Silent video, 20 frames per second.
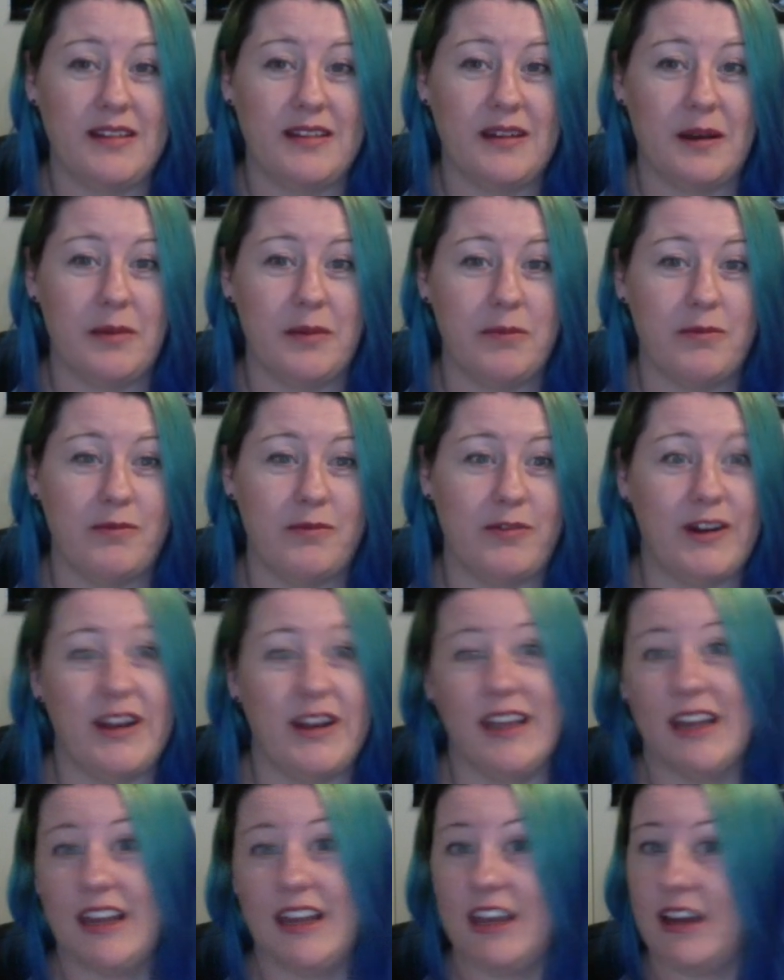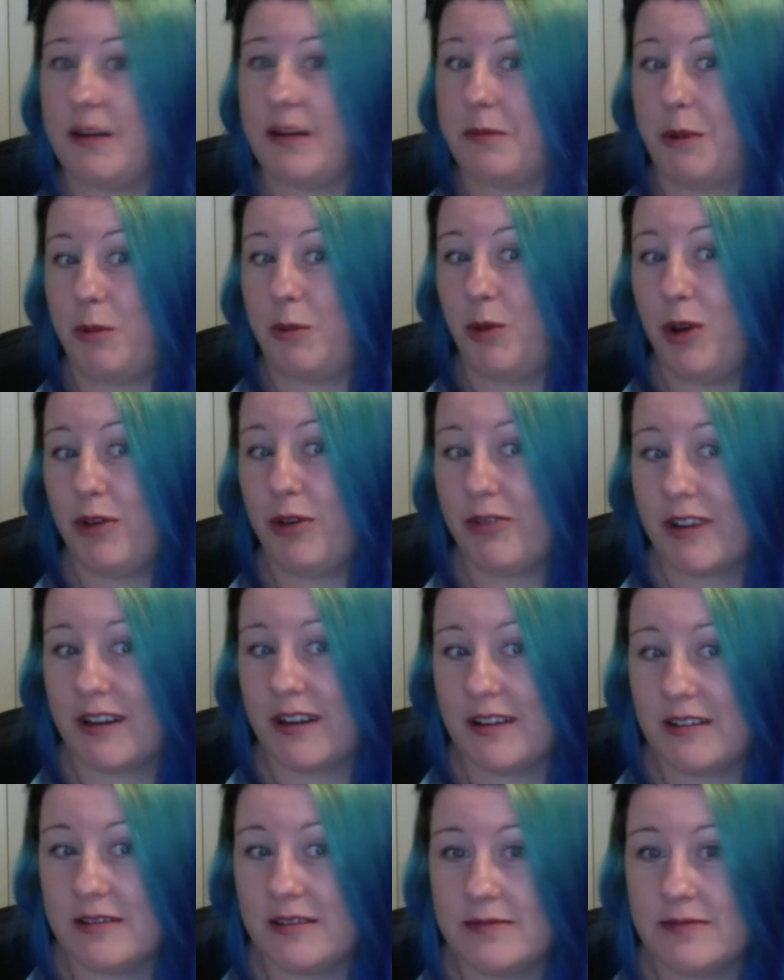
I'm finally getting out of my work funk